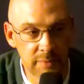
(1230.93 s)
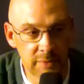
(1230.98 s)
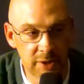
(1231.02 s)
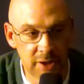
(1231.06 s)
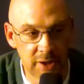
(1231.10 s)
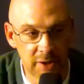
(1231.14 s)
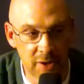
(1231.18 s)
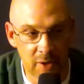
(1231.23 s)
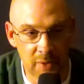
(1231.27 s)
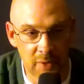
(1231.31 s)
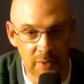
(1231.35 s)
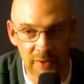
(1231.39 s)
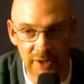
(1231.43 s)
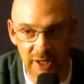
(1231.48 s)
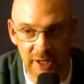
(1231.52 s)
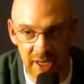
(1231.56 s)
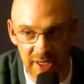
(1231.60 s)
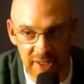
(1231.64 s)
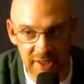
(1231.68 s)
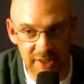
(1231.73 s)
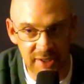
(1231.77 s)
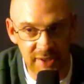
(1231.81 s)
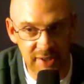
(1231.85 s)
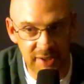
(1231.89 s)
you know,
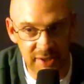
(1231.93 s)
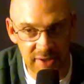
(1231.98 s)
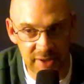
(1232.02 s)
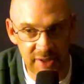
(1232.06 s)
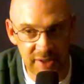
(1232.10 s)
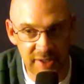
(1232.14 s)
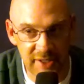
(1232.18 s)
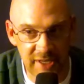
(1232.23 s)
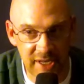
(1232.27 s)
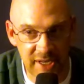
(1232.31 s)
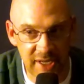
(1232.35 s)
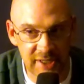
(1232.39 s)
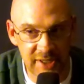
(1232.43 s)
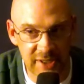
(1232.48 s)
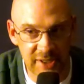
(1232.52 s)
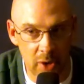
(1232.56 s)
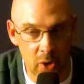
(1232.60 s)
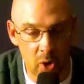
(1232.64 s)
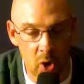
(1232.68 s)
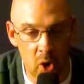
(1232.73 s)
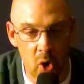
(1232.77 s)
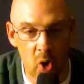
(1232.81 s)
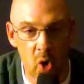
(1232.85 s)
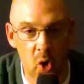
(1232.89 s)
that's
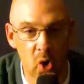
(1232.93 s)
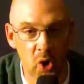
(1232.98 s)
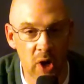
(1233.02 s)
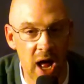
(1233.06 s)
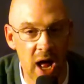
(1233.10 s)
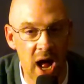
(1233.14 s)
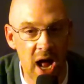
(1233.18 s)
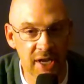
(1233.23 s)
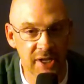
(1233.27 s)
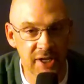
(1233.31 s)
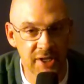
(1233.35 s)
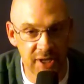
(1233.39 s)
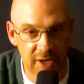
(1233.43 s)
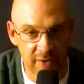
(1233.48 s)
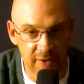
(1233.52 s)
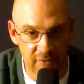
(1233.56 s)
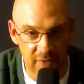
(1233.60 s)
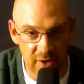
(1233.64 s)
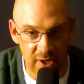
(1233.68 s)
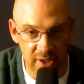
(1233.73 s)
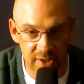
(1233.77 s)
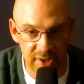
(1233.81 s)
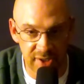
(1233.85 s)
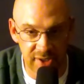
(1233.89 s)
a whole lot
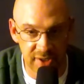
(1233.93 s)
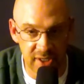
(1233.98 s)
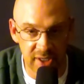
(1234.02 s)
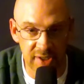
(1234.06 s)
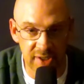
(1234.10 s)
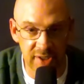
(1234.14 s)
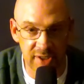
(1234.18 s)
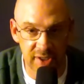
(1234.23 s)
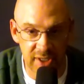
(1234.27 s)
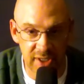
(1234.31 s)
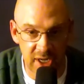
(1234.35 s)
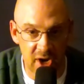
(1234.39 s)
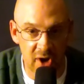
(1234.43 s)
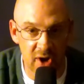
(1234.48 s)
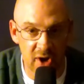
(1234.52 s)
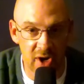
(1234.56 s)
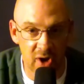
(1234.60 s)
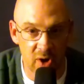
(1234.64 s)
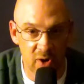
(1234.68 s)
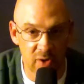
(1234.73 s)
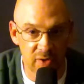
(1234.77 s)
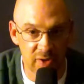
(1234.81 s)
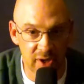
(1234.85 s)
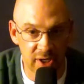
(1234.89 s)
different
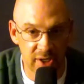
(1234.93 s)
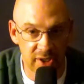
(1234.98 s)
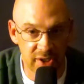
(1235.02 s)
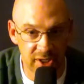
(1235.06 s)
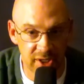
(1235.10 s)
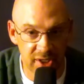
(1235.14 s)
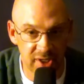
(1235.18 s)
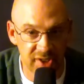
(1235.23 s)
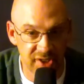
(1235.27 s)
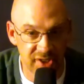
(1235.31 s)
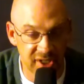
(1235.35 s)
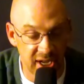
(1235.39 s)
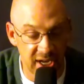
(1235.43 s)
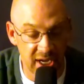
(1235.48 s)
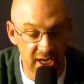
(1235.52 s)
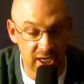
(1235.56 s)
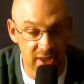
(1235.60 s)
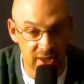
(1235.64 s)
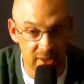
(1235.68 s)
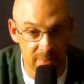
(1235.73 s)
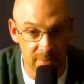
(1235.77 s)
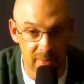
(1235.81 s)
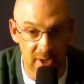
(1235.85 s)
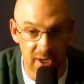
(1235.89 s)
scenario than just
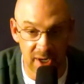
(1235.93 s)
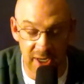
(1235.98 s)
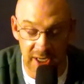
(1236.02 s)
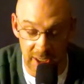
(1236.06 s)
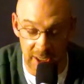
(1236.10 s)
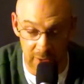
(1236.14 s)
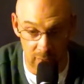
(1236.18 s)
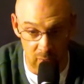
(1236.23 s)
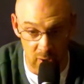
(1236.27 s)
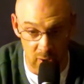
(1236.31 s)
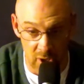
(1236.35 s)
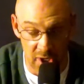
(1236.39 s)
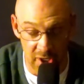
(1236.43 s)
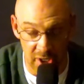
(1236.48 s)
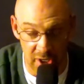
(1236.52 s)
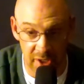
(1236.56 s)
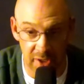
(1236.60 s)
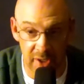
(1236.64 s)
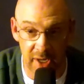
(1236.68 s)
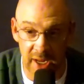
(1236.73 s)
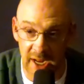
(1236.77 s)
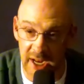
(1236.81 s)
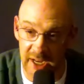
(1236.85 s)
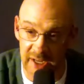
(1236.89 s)
taking the money and running
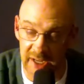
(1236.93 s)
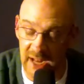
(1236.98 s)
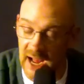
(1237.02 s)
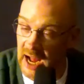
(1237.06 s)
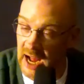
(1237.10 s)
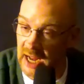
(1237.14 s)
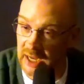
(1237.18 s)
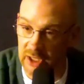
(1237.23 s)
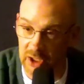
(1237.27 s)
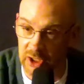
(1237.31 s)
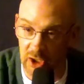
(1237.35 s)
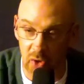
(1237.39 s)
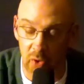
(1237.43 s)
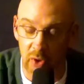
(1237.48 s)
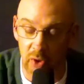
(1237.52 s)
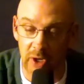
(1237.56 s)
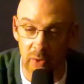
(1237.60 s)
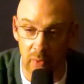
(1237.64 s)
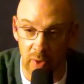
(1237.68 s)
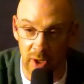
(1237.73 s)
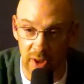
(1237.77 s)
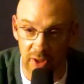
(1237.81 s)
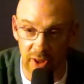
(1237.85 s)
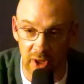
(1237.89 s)
and not
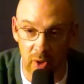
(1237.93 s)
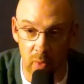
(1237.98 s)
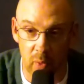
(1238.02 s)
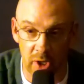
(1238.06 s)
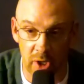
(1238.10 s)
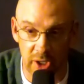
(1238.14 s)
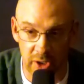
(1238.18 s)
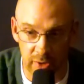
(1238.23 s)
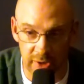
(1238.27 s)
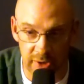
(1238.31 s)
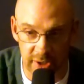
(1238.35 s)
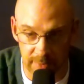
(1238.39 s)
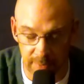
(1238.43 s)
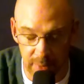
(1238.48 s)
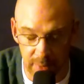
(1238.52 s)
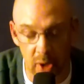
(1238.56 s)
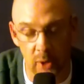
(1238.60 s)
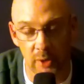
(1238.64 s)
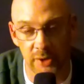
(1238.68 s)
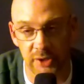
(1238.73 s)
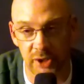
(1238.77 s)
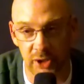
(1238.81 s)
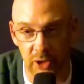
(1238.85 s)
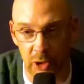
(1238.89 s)
doing with it what you're
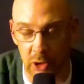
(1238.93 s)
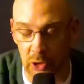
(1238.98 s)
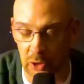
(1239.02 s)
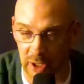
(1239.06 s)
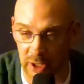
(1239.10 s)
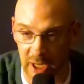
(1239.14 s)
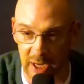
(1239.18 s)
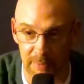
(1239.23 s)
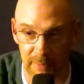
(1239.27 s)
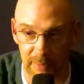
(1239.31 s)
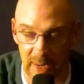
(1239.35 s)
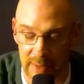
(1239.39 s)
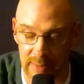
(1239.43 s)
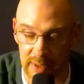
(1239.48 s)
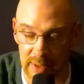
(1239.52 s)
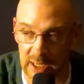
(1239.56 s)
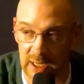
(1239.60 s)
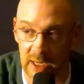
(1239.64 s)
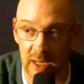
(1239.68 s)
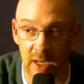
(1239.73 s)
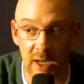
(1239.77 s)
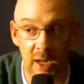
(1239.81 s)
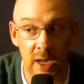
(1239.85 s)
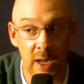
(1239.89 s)
supposed to do, like
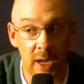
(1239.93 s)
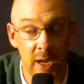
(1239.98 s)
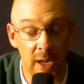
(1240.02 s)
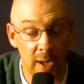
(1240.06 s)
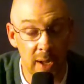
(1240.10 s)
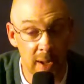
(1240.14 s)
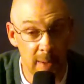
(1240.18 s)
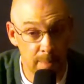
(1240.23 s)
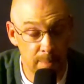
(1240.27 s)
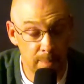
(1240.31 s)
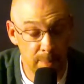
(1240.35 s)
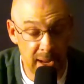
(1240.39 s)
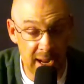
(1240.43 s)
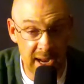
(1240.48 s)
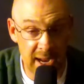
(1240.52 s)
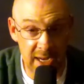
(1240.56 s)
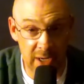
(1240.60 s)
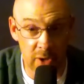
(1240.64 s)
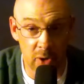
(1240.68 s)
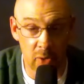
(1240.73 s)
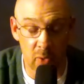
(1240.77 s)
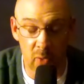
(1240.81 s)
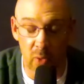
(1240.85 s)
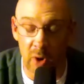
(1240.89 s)
maybe pay
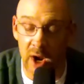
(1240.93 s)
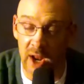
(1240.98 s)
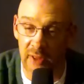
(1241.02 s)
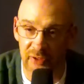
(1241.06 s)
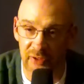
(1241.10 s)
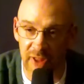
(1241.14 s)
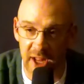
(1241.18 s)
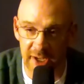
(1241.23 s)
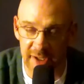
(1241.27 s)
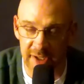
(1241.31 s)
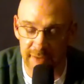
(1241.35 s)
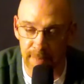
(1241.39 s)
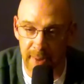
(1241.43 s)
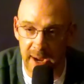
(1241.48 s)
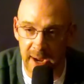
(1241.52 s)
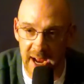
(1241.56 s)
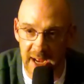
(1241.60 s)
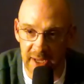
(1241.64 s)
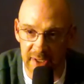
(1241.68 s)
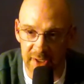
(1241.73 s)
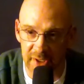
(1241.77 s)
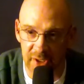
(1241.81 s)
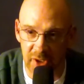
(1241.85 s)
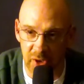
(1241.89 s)
your rent that's
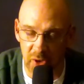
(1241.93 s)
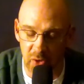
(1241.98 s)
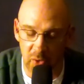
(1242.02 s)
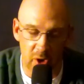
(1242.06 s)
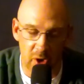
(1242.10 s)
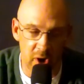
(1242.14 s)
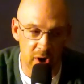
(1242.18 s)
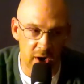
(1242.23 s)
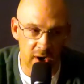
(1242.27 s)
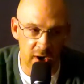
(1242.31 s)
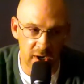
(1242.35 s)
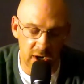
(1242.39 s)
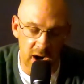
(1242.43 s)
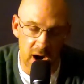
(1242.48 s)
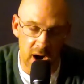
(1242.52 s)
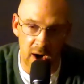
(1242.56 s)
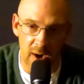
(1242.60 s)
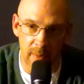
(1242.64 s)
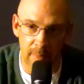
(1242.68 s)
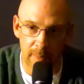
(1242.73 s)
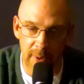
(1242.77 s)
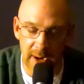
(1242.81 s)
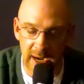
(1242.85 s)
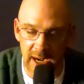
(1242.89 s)
past due, or a
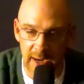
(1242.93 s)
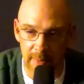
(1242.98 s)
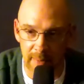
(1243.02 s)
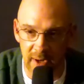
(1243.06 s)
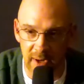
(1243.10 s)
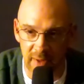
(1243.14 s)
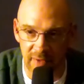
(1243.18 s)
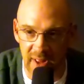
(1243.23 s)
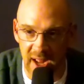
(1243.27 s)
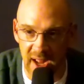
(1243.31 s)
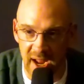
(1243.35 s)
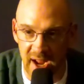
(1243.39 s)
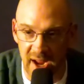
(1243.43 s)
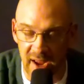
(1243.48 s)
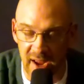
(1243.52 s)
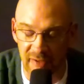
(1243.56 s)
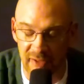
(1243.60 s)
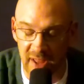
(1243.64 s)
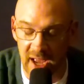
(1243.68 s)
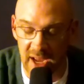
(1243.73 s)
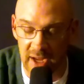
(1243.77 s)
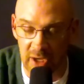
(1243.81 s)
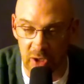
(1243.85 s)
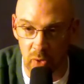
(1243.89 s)
car payment
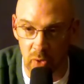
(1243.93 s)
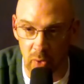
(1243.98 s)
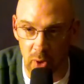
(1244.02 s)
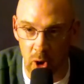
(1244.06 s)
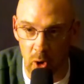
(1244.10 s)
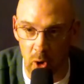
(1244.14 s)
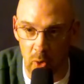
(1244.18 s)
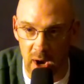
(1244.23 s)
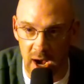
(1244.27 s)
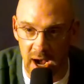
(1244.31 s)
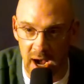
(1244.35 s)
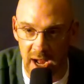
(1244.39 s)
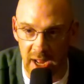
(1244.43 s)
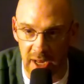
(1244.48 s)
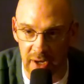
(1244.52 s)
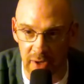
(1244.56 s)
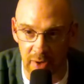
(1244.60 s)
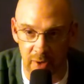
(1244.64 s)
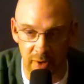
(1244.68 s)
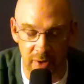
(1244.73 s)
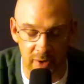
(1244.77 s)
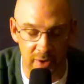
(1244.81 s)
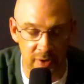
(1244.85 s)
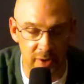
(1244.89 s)
that you owe on,